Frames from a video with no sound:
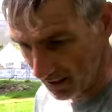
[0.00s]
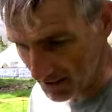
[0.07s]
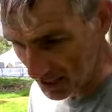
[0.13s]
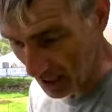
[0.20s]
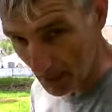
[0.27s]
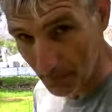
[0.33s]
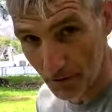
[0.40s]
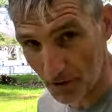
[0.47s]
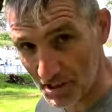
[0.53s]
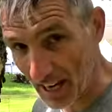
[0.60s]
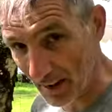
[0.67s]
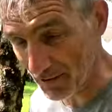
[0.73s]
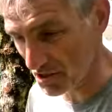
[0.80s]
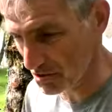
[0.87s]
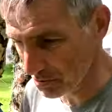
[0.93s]
time for us to
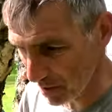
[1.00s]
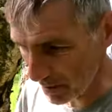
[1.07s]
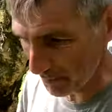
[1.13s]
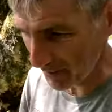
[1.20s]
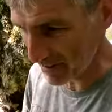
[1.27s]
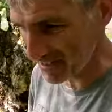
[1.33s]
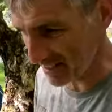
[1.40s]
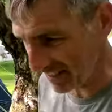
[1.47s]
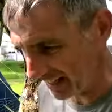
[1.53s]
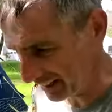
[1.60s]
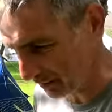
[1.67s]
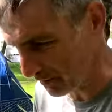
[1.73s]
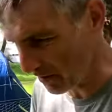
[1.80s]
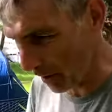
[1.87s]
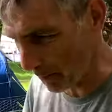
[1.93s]
have a swim. It's
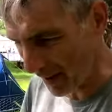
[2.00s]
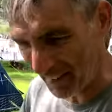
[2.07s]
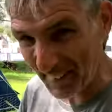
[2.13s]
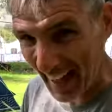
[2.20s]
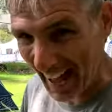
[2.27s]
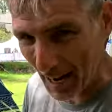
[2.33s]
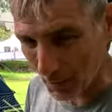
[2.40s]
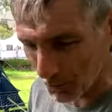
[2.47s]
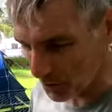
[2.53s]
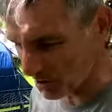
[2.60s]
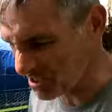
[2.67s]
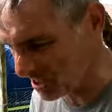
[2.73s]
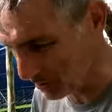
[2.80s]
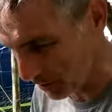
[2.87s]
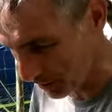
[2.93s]
like we've got about an hour or
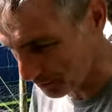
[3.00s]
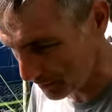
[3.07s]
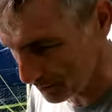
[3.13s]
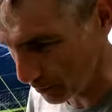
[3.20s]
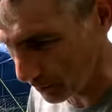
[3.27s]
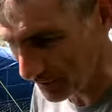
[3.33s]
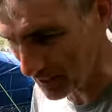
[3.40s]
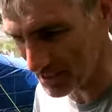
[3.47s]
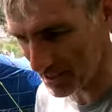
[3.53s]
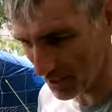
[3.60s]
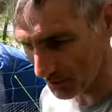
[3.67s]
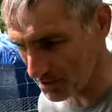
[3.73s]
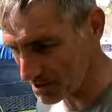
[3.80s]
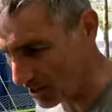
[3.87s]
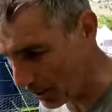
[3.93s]
so off before we need to
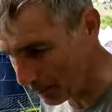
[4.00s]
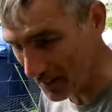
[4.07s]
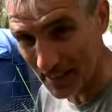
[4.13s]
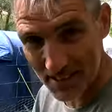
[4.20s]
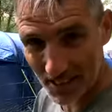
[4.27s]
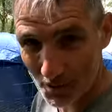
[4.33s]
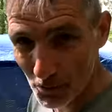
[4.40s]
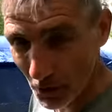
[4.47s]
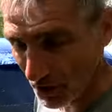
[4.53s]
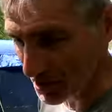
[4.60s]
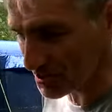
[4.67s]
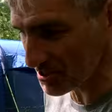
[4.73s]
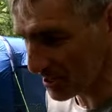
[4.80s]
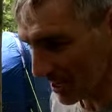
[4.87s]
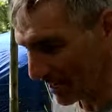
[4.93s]
go and start meeting
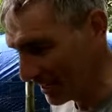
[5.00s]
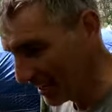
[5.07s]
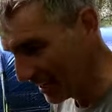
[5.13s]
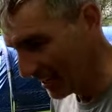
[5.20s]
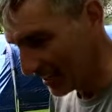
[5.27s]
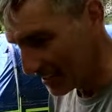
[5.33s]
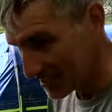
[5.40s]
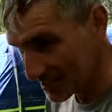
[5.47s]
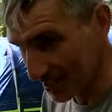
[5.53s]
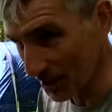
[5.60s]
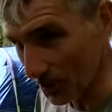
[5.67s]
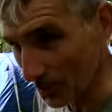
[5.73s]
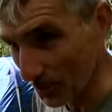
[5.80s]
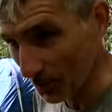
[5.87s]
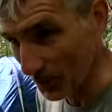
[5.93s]
runners.
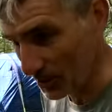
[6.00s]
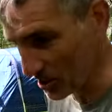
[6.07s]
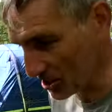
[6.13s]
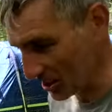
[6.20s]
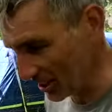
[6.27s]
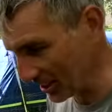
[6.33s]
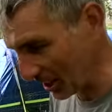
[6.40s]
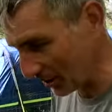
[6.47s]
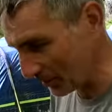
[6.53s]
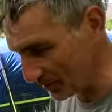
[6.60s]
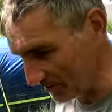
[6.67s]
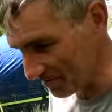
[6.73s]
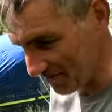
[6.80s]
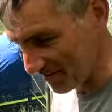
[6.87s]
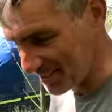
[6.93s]
So we're just going to go
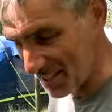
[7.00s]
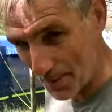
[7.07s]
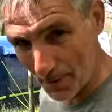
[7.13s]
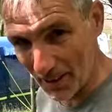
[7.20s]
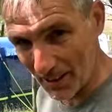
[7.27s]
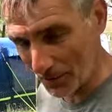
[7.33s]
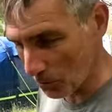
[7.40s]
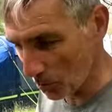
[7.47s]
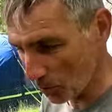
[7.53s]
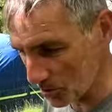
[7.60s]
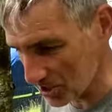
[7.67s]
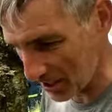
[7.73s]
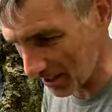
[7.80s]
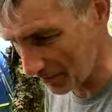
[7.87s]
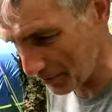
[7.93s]
and dip in the
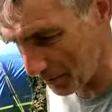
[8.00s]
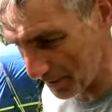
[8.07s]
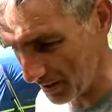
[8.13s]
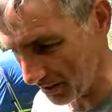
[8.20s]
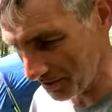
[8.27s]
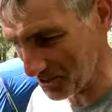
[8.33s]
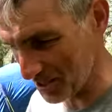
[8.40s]
water for a minute or